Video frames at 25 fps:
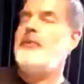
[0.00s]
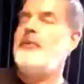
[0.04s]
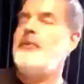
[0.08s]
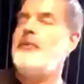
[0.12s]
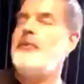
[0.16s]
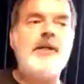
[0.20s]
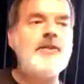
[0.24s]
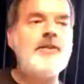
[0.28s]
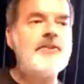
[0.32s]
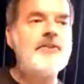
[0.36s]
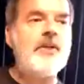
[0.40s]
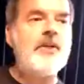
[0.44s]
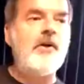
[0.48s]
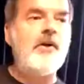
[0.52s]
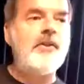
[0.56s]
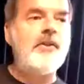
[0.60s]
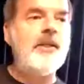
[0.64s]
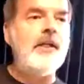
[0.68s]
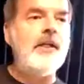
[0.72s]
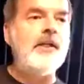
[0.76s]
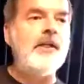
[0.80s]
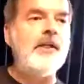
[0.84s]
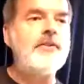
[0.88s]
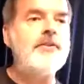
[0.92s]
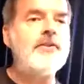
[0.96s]
And when I
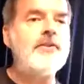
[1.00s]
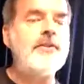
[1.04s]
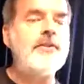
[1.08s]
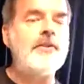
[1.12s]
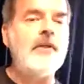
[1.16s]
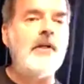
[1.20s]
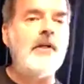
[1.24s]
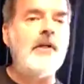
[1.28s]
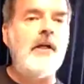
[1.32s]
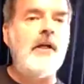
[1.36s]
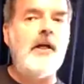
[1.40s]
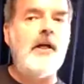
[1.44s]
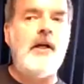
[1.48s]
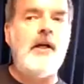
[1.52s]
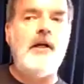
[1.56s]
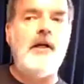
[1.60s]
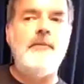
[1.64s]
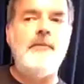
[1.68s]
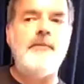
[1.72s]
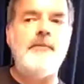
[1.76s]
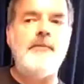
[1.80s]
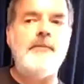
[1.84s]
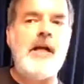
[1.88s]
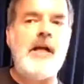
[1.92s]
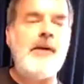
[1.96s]
saw this,
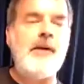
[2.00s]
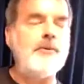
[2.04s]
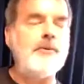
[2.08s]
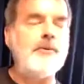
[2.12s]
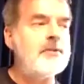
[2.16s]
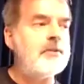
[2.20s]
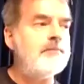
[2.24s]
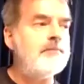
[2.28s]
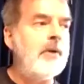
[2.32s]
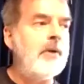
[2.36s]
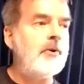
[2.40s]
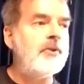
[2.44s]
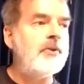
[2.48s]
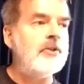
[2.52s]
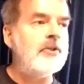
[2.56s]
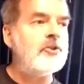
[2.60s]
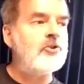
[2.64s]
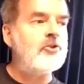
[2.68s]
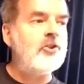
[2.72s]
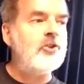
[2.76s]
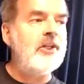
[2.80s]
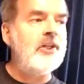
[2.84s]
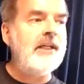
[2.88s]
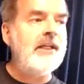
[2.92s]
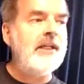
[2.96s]
I was both
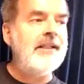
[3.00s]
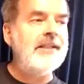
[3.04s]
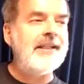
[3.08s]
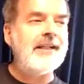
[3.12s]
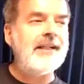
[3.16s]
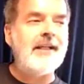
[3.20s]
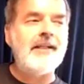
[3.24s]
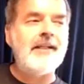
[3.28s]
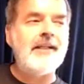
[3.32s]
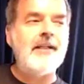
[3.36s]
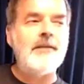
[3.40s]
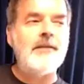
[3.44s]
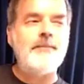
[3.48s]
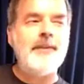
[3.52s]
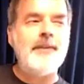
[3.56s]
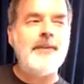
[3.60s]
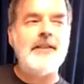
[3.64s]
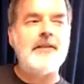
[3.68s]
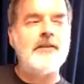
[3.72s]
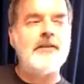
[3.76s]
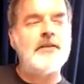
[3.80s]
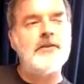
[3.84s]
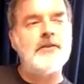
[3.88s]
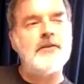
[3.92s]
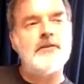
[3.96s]
intrigued and a little
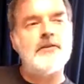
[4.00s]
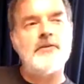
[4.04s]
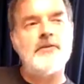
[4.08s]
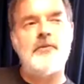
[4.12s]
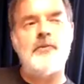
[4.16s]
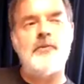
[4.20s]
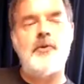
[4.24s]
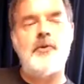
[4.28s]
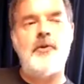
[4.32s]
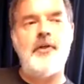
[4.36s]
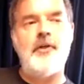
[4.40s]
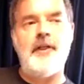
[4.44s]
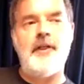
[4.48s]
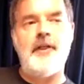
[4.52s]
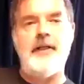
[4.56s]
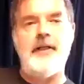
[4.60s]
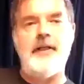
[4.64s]
bit worried.